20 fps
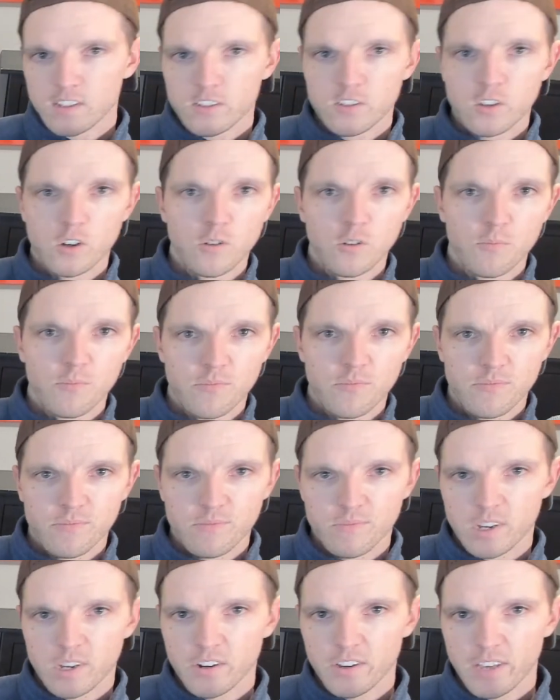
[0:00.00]
So
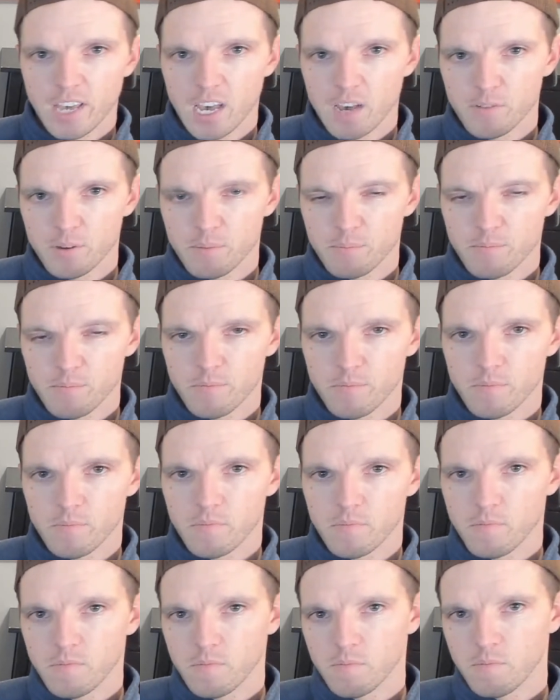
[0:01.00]
there you have it.
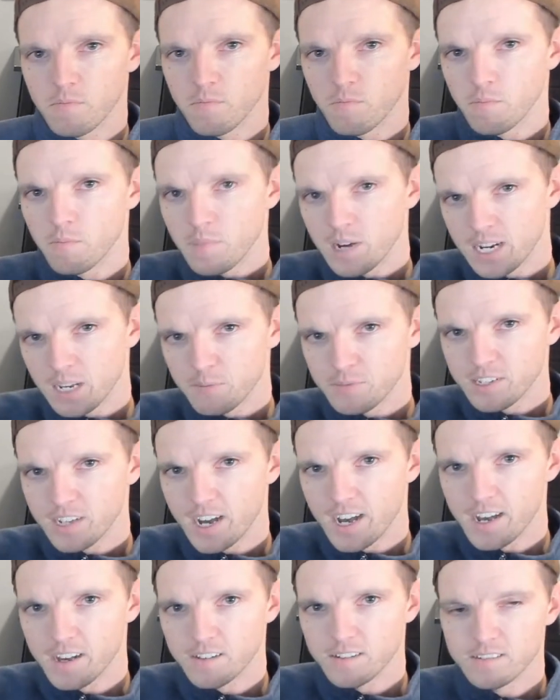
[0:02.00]
My name's
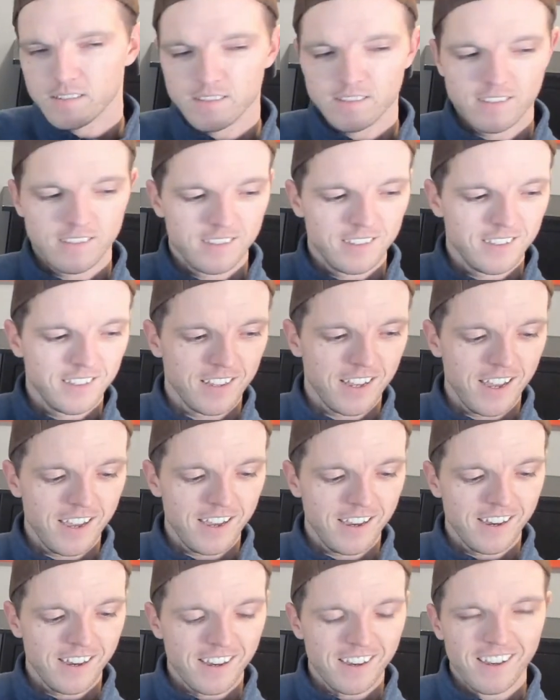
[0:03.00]
Kyle. I
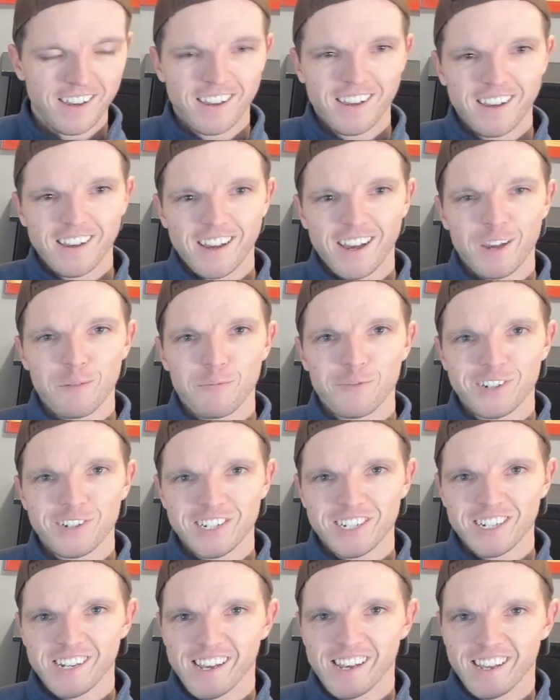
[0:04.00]
uh, I
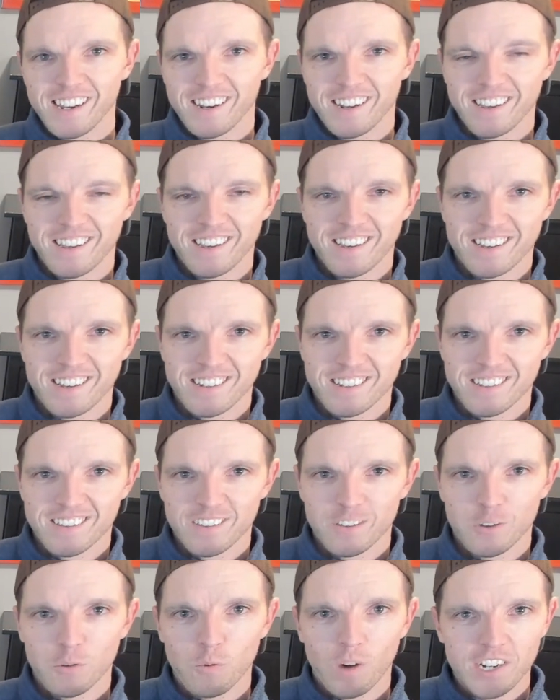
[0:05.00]
appreciate uh,
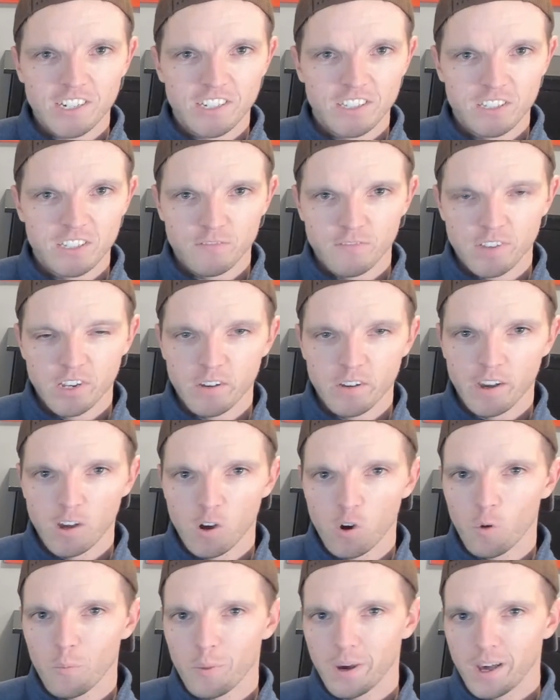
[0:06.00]
you watching this video. I
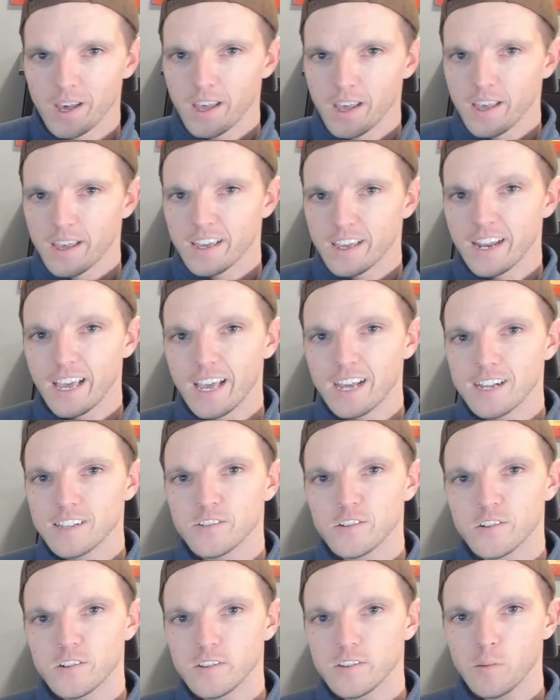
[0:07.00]
hope it
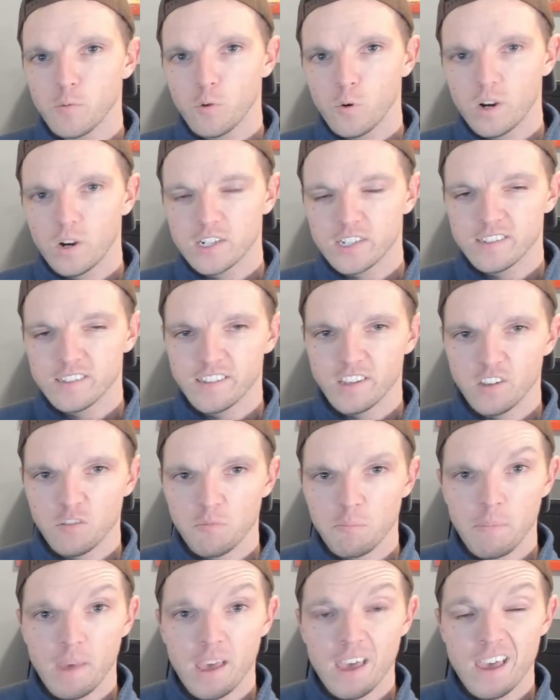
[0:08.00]
answered some questions that
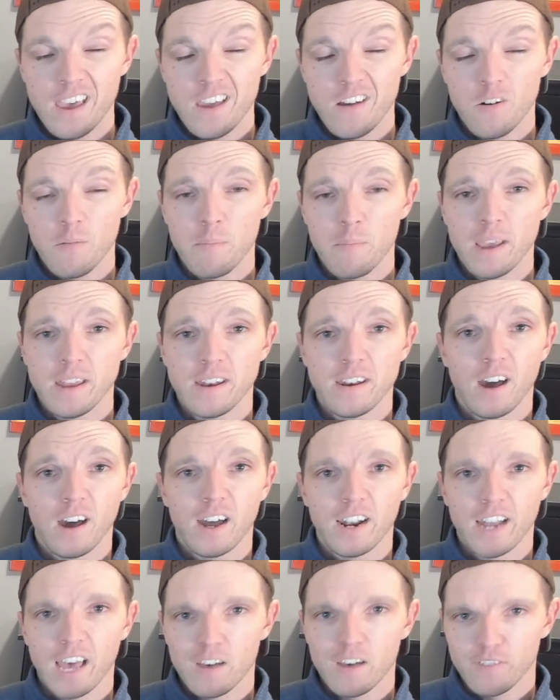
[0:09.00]
you may or may
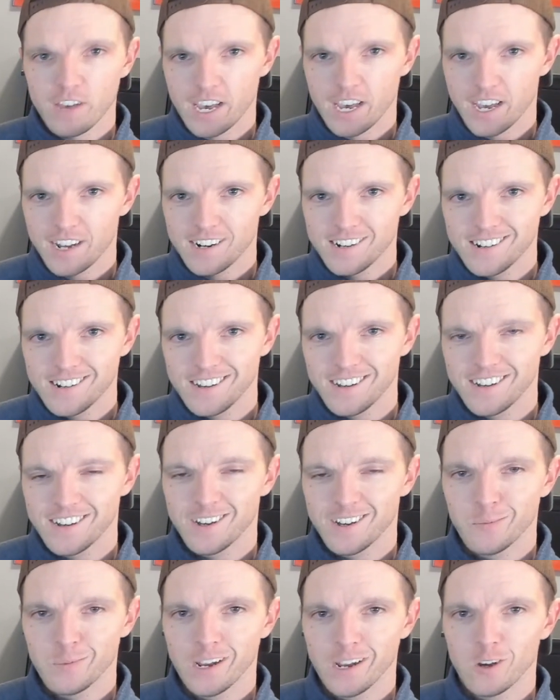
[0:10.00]
not have had,
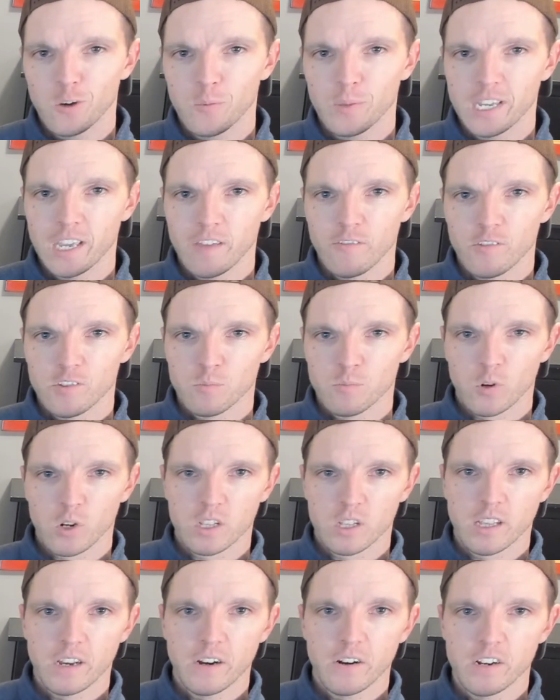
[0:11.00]
um, and I hope it gave you some more
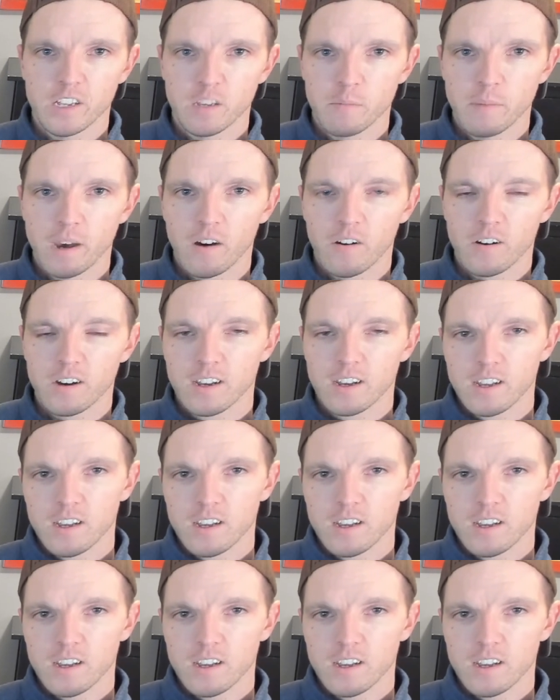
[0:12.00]
clarity about